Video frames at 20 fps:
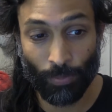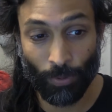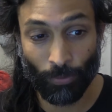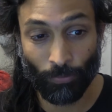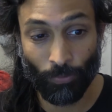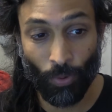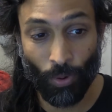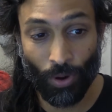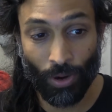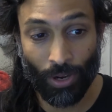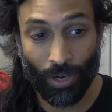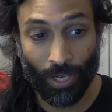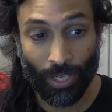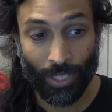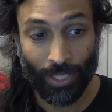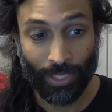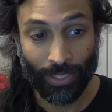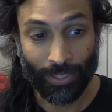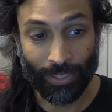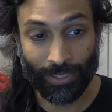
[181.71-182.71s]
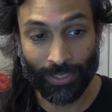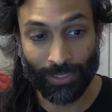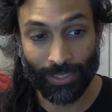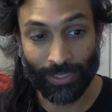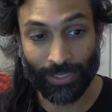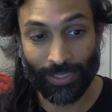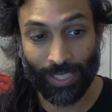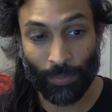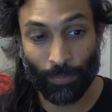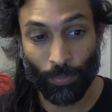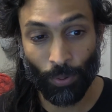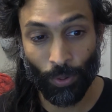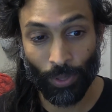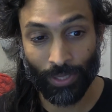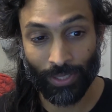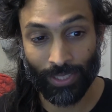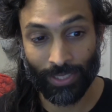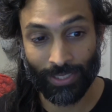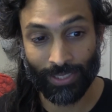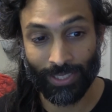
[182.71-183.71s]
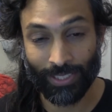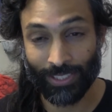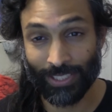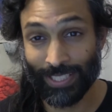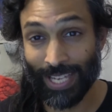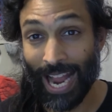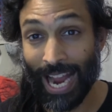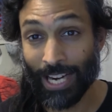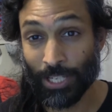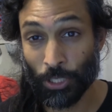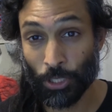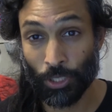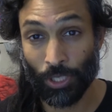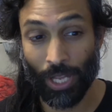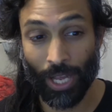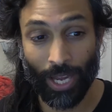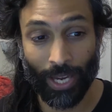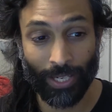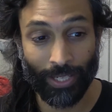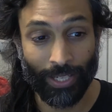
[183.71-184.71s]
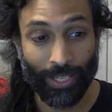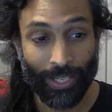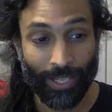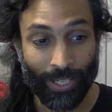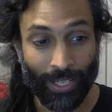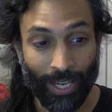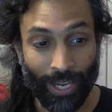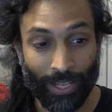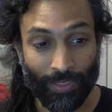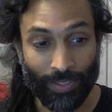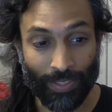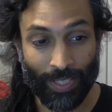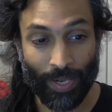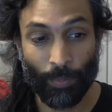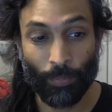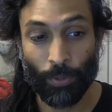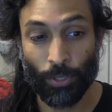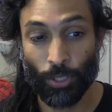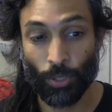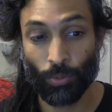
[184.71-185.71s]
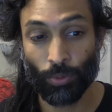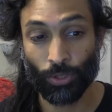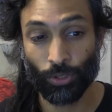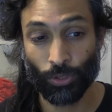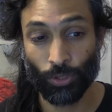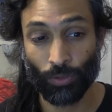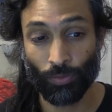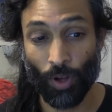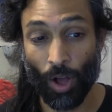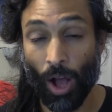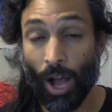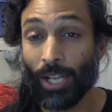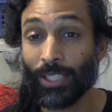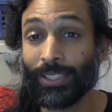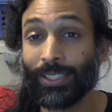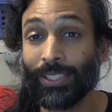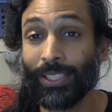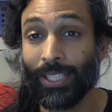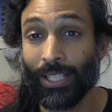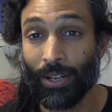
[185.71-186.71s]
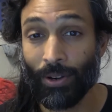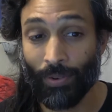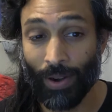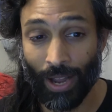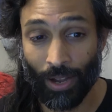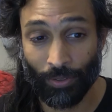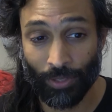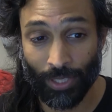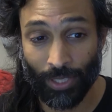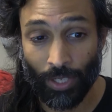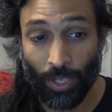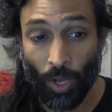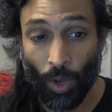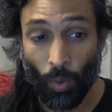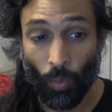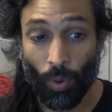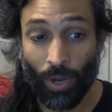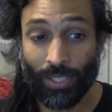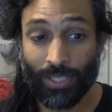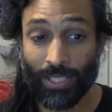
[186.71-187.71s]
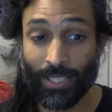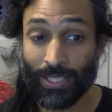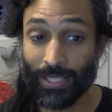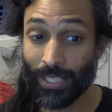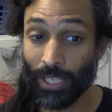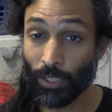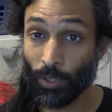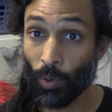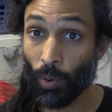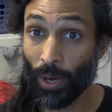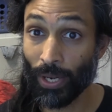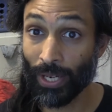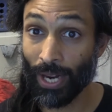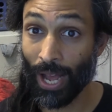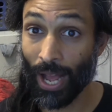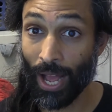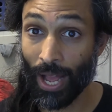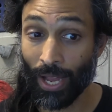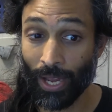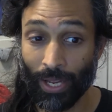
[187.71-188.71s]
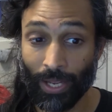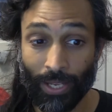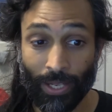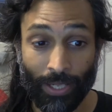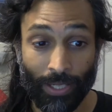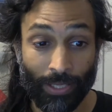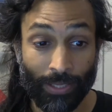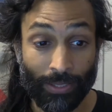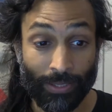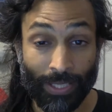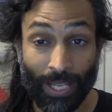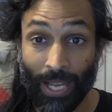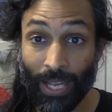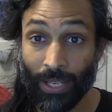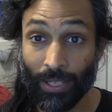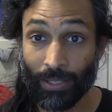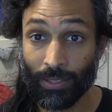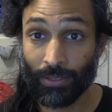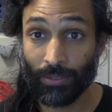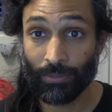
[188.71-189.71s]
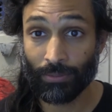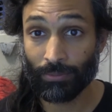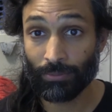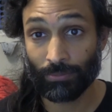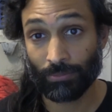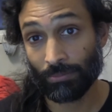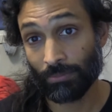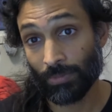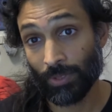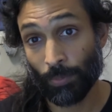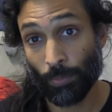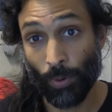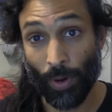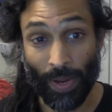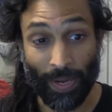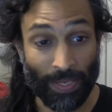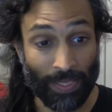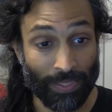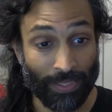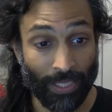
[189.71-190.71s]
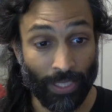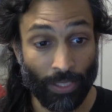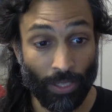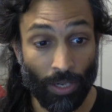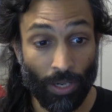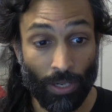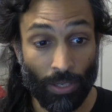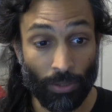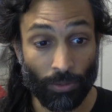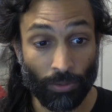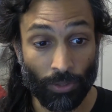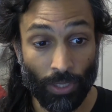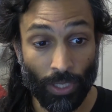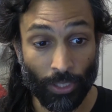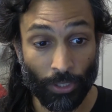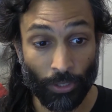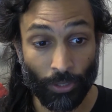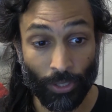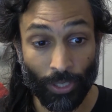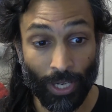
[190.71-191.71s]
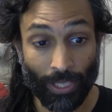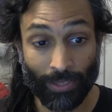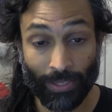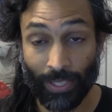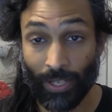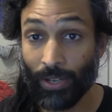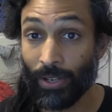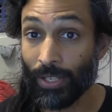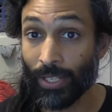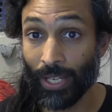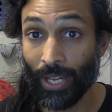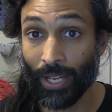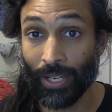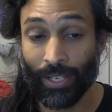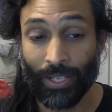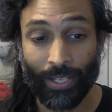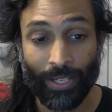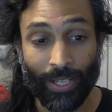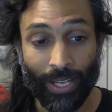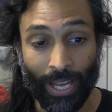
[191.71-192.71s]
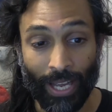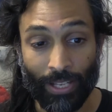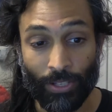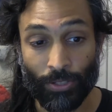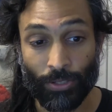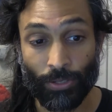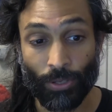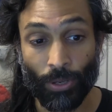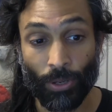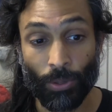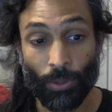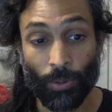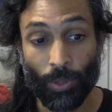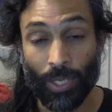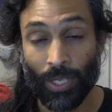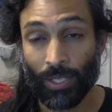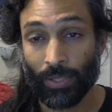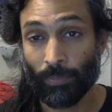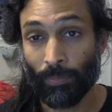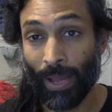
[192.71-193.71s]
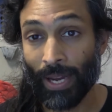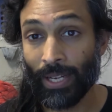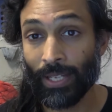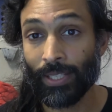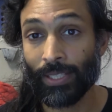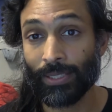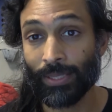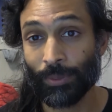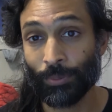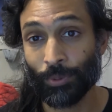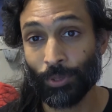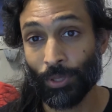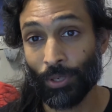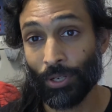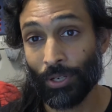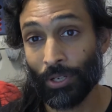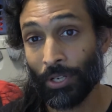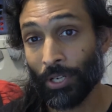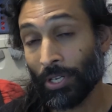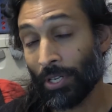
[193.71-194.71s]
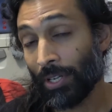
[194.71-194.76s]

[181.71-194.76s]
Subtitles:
before, this is the set point, this dashed line, and the temperature will sort of oscillate around it. Once it's set quite high, then the brain is like, oh, look, you're not there yet. And so mechanisms are